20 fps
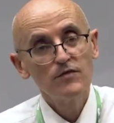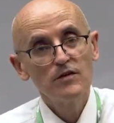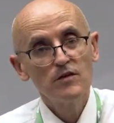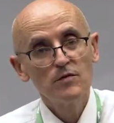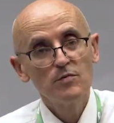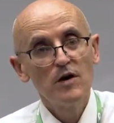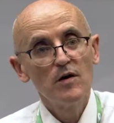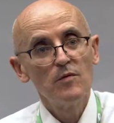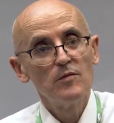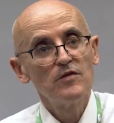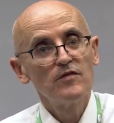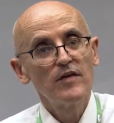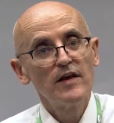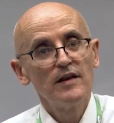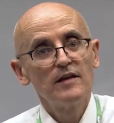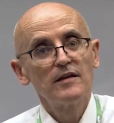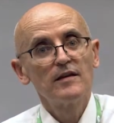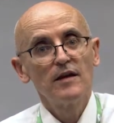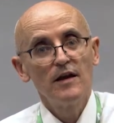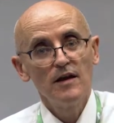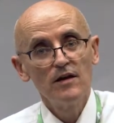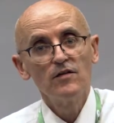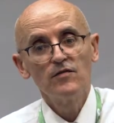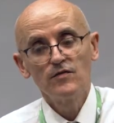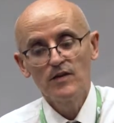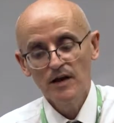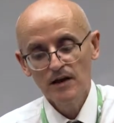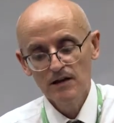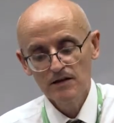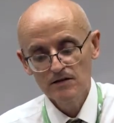the Department of Health and of
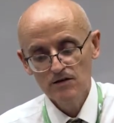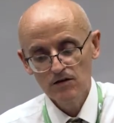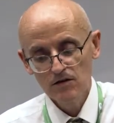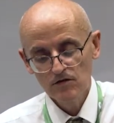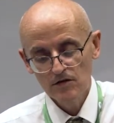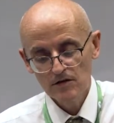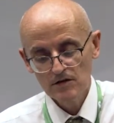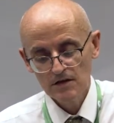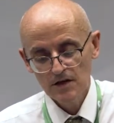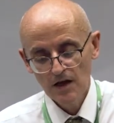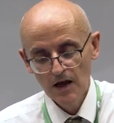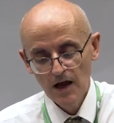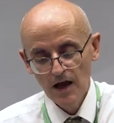the Health Service.